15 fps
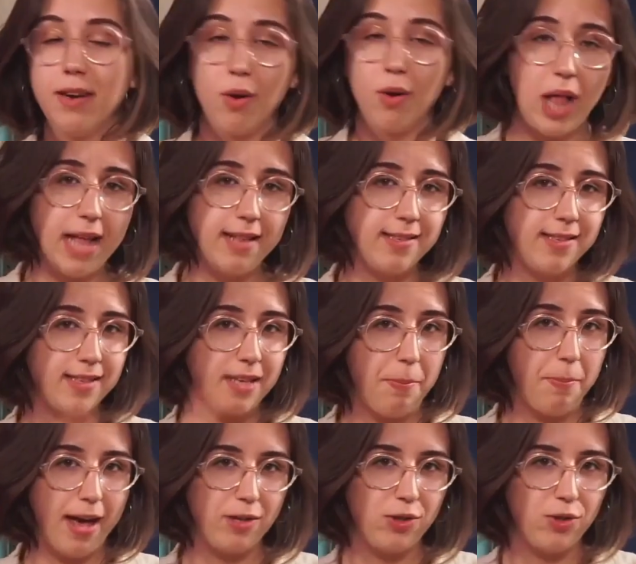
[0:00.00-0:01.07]
Now let's
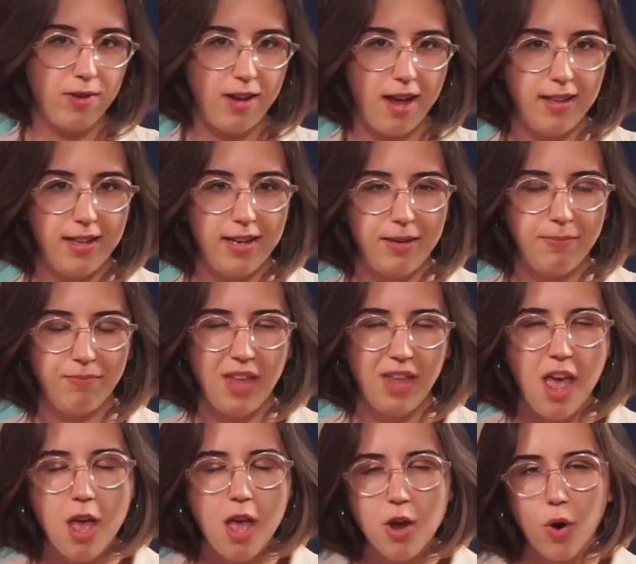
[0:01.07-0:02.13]
get back to reality.
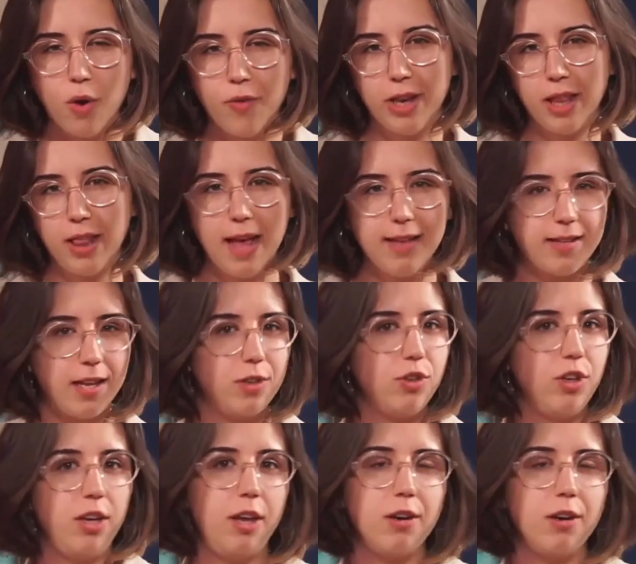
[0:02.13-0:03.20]
Over the last
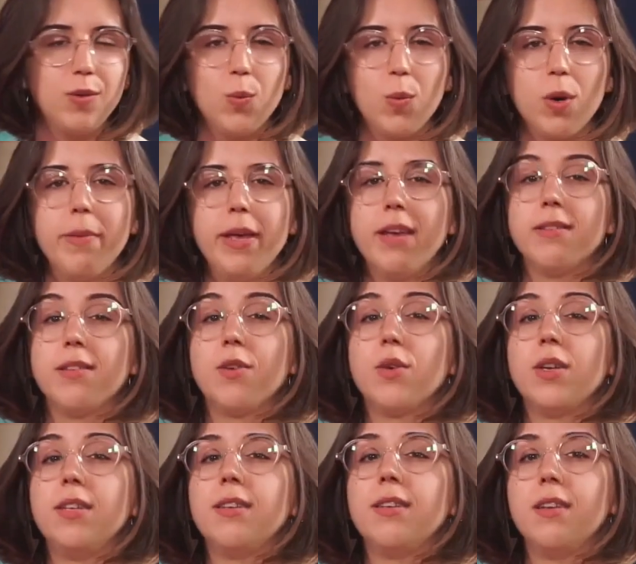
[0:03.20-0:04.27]
hundred years, warming has
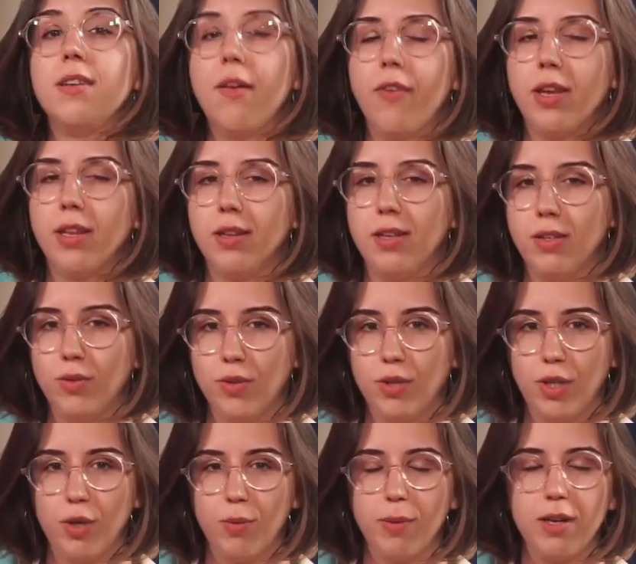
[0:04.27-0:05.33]
increased significantly due
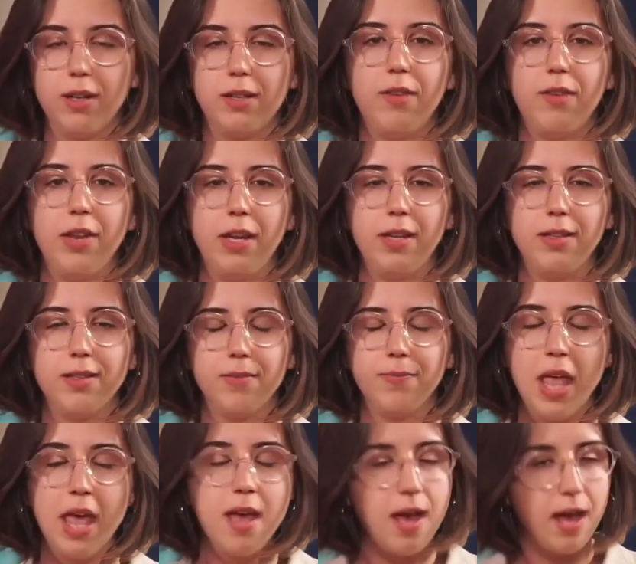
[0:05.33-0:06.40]
to human activities.
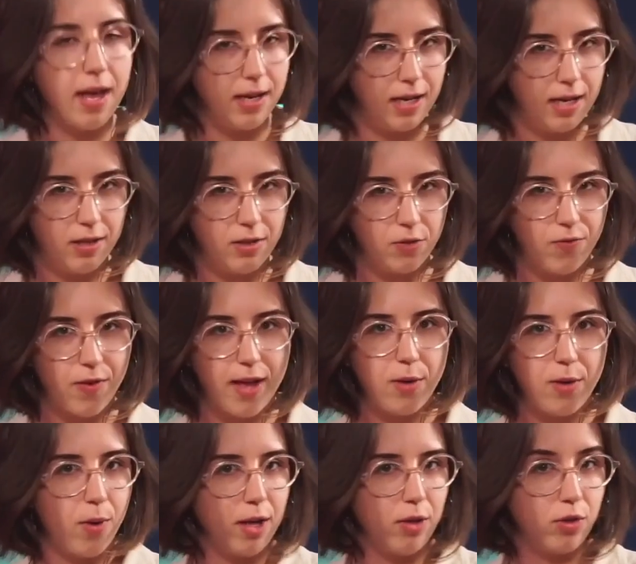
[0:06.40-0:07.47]
A need to
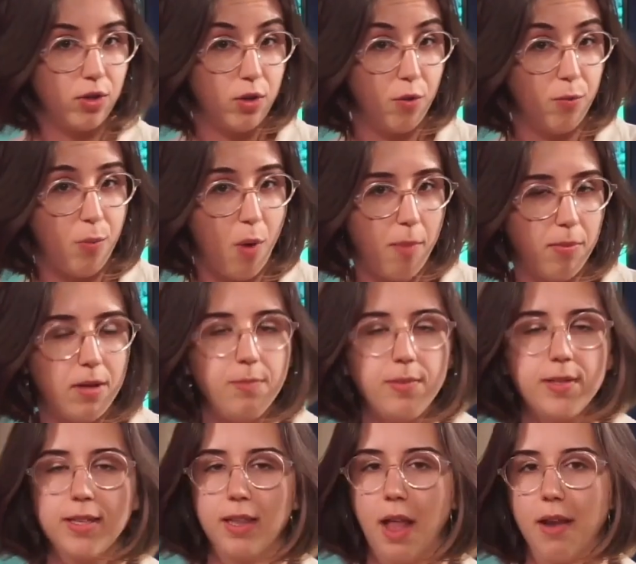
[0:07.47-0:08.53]
find a way to solve
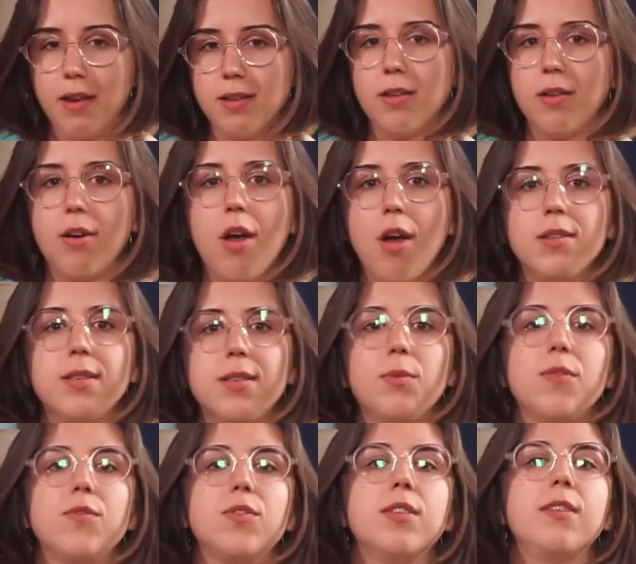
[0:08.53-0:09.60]
problems led us to the
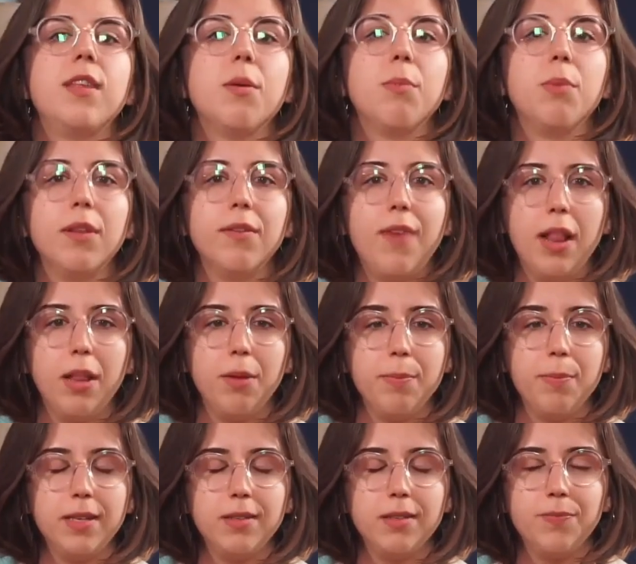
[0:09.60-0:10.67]
concept of sustainable
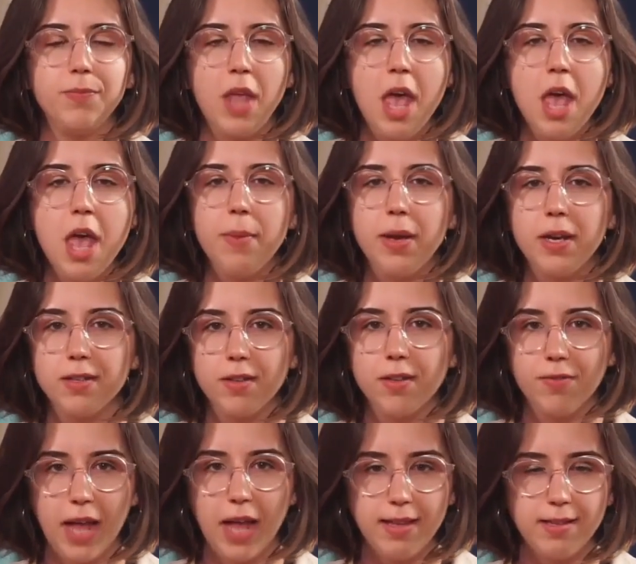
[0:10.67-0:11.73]
development. Because
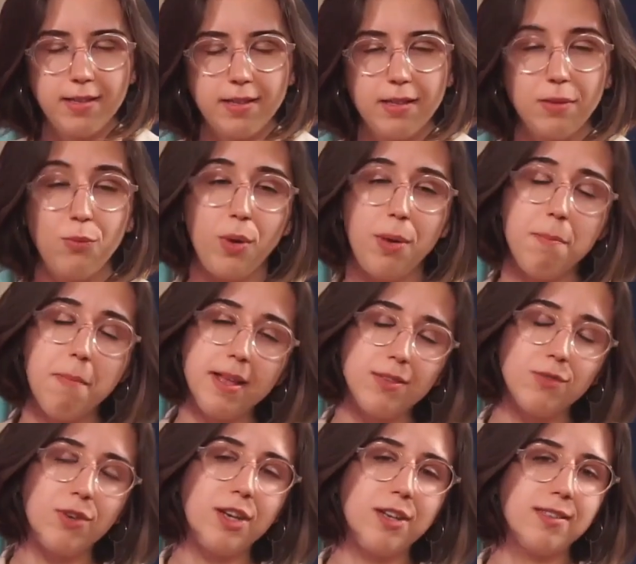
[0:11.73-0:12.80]
of that, we
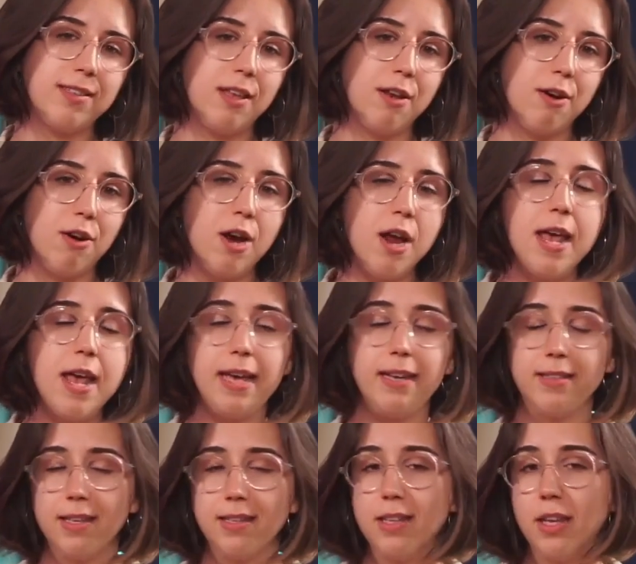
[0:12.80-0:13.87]
must reconsider
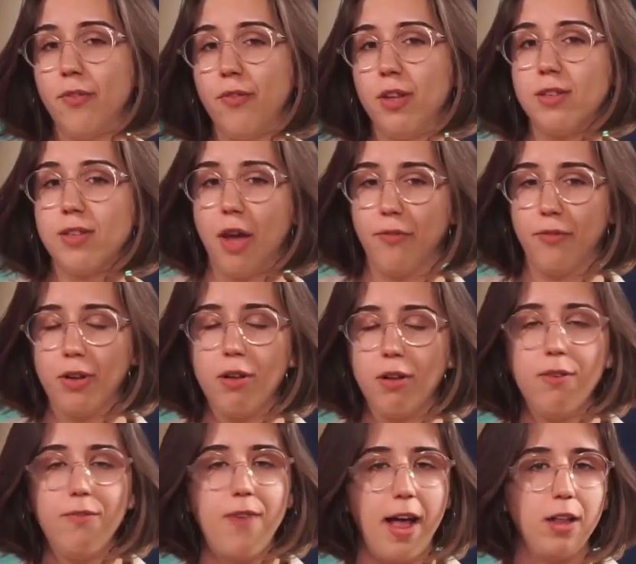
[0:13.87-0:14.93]
existing
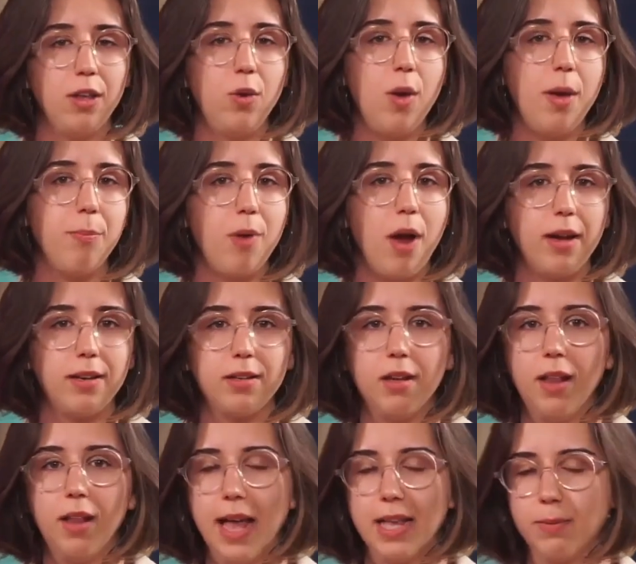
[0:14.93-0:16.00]
philosophical, value, and
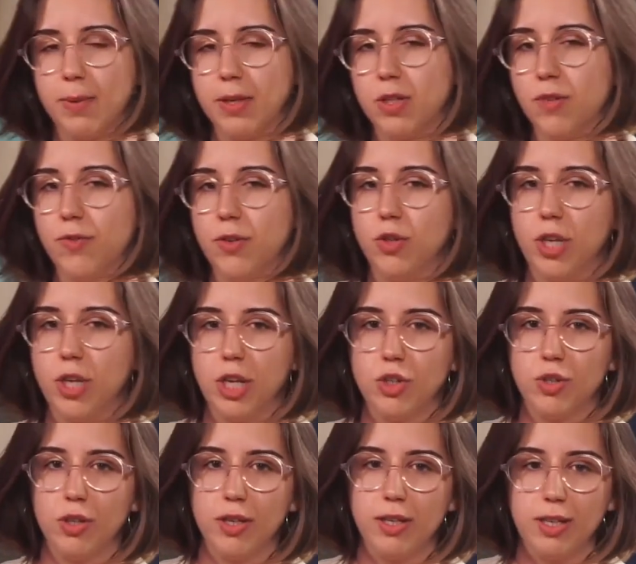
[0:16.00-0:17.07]
practical aspects of
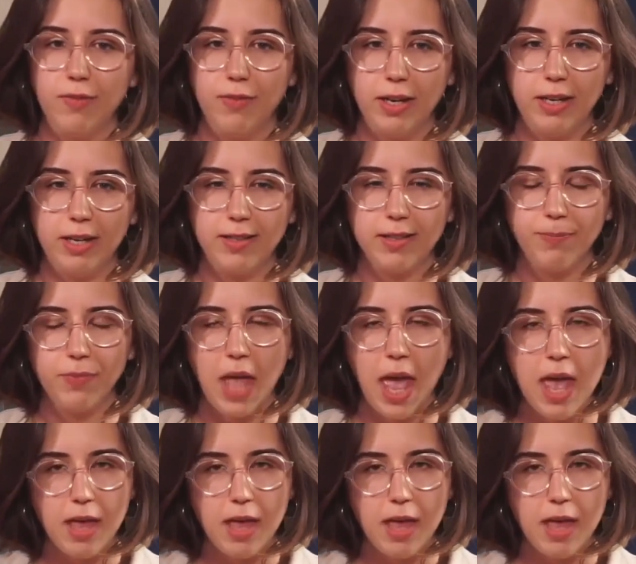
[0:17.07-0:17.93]
educational activities.